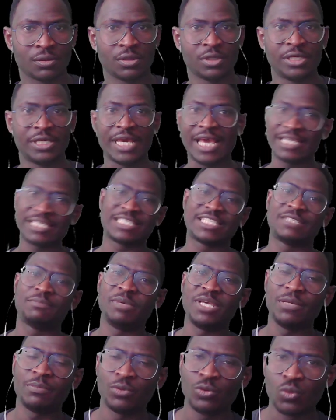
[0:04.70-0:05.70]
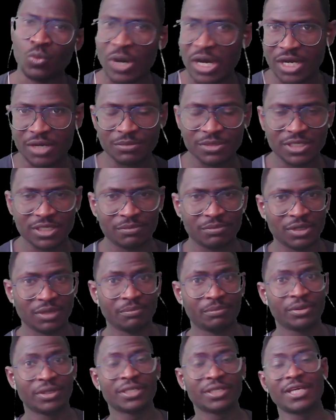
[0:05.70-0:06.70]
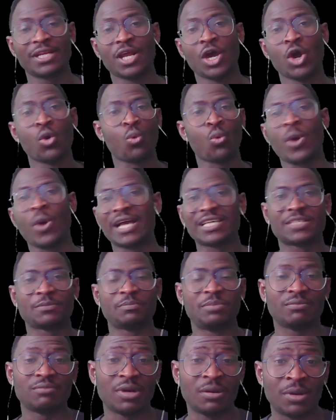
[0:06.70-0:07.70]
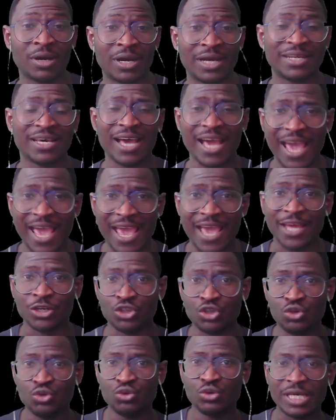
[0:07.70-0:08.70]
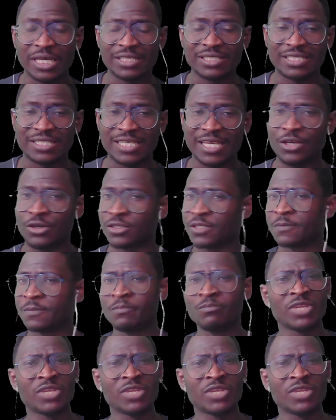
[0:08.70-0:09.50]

Yes, people, welcome to the Blunt Pundit, where I speak my mind and you can see us.